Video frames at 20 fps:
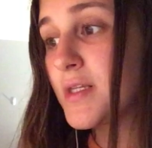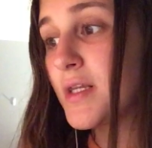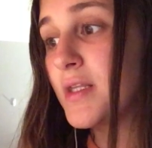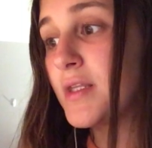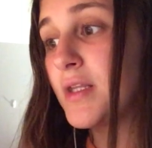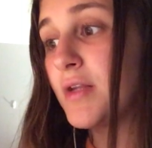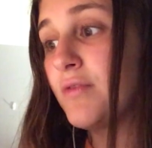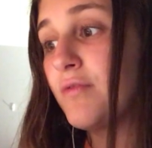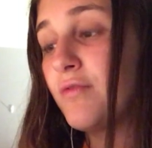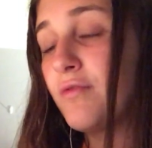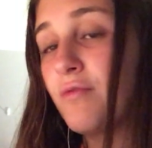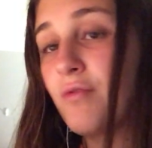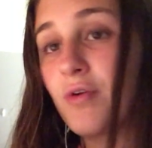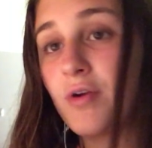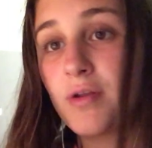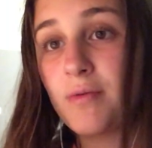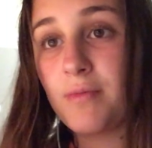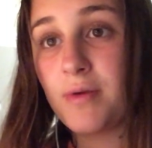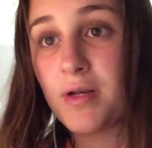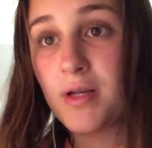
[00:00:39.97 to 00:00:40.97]
and then
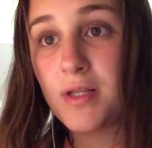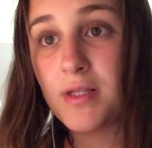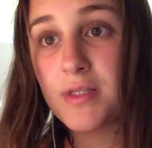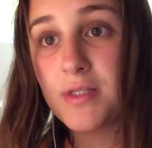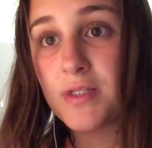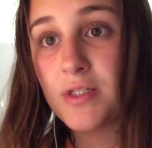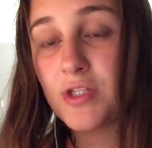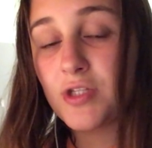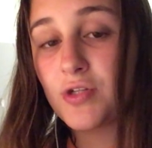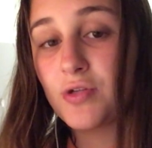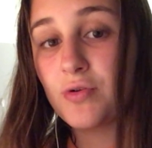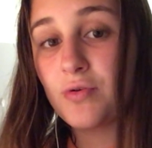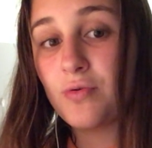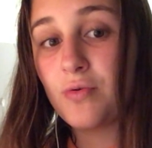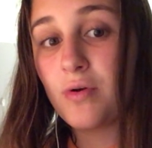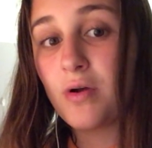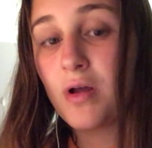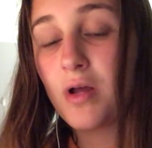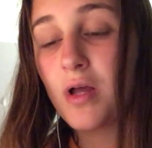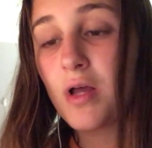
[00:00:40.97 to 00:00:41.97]
40 minutes
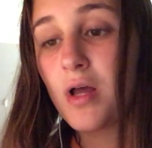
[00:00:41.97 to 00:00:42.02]
to